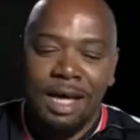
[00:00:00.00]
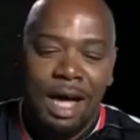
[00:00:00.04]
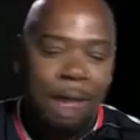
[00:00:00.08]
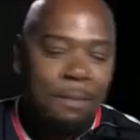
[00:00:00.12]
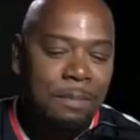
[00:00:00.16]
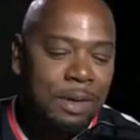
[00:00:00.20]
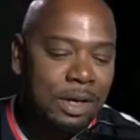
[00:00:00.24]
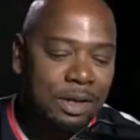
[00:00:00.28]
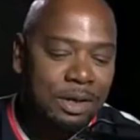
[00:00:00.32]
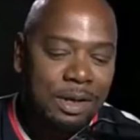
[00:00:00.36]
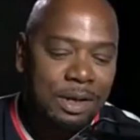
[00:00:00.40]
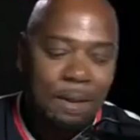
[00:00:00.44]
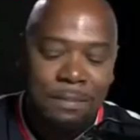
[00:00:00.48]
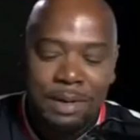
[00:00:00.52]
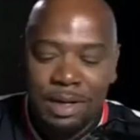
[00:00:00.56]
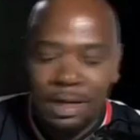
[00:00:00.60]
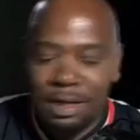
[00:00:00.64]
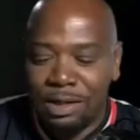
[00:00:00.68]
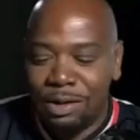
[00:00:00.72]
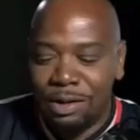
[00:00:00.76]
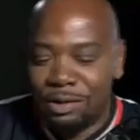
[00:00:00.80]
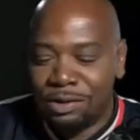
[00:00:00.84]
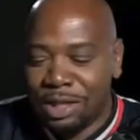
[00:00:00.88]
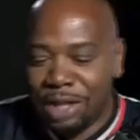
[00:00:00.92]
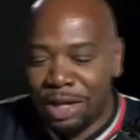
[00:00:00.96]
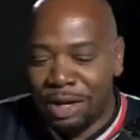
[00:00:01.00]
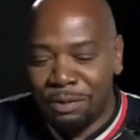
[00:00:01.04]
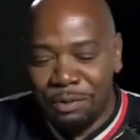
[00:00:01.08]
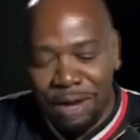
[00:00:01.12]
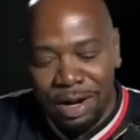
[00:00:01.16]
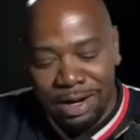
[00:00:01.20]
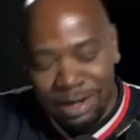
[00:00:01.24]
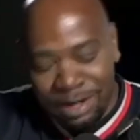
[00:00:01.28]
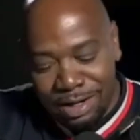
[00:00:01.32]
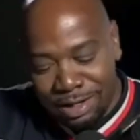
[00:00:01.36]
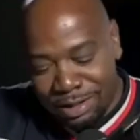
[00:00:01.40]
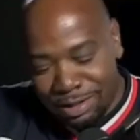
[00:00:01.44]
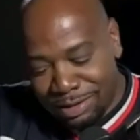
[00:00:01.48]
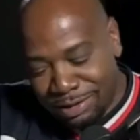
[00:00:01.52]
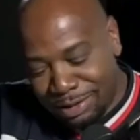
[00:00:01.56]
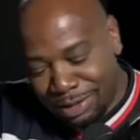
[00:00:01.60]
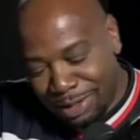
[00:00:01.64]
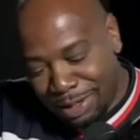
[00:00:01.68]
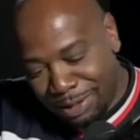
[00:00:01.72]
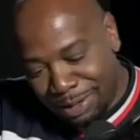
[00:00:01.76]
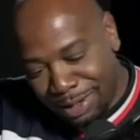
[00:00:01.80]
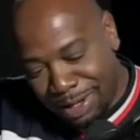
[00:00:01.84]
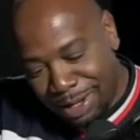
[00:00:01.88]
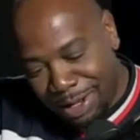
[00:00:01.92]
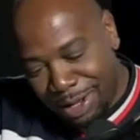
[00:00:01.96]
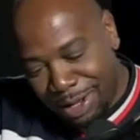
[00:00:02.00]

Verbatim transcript: I'm in a, I'm in a little thing right now. Aww.